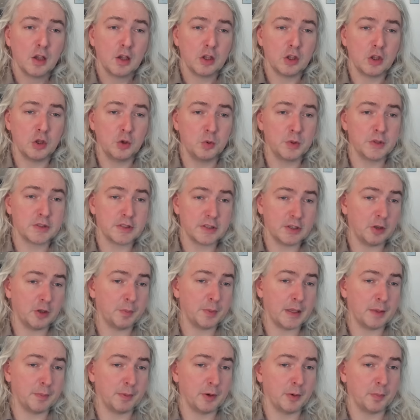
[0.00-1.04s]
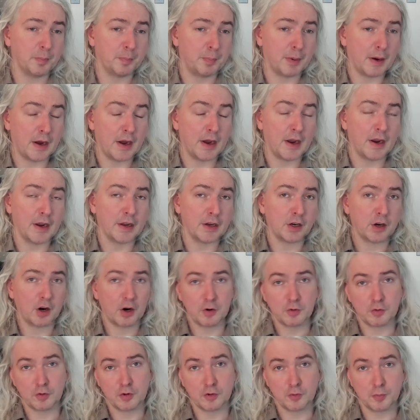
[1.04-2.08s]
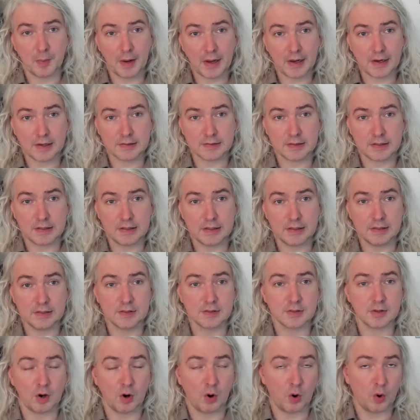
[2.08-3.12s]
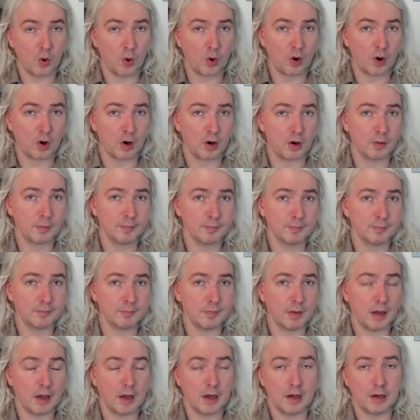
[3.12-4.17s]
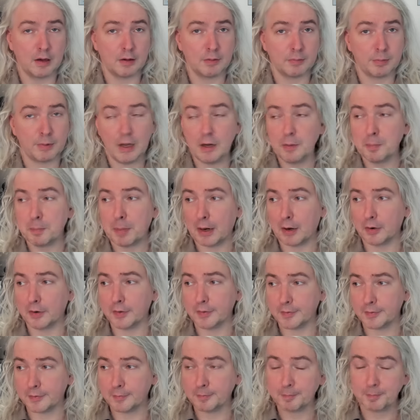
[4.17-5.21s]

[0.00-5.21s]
you would still be able to buy cartridge magazines or uh, gun barrels.